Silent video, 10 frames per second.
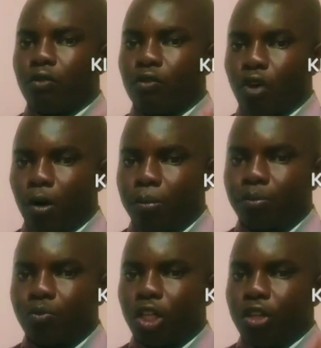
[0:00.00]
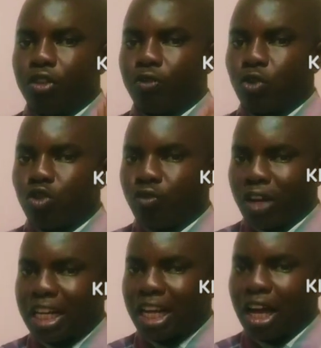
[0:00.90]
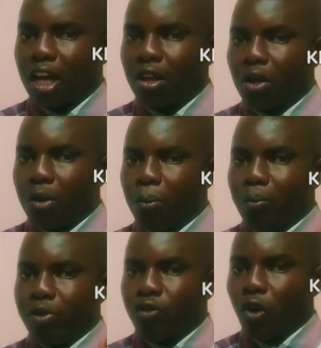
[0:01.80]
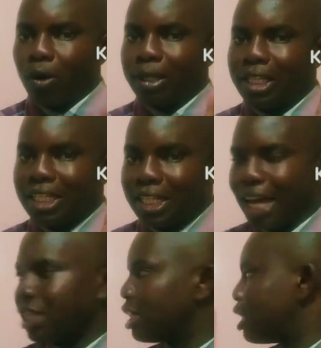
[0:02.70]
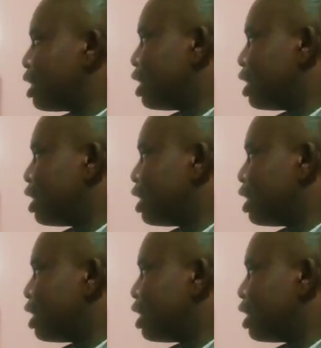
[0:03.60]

from the fruit vendor before his death,